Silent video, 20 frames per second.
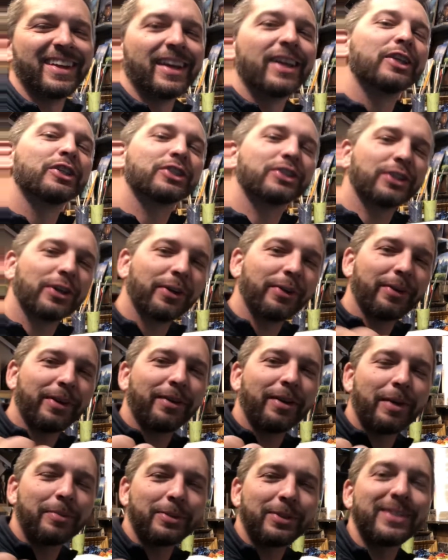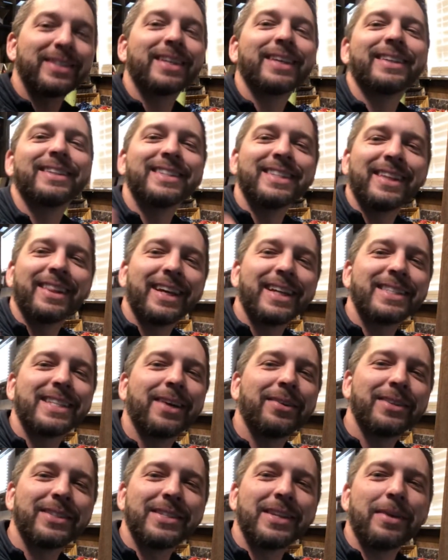studio interruptions. See, that's
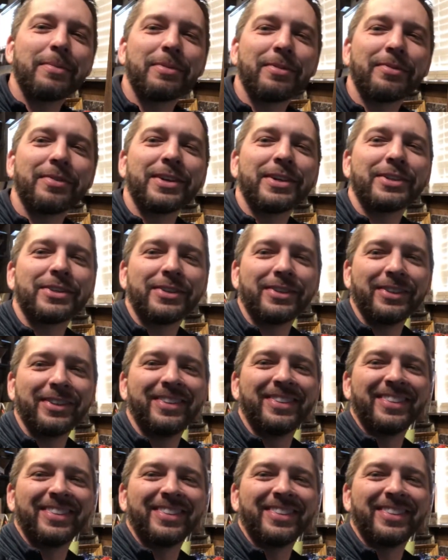how it's not professional.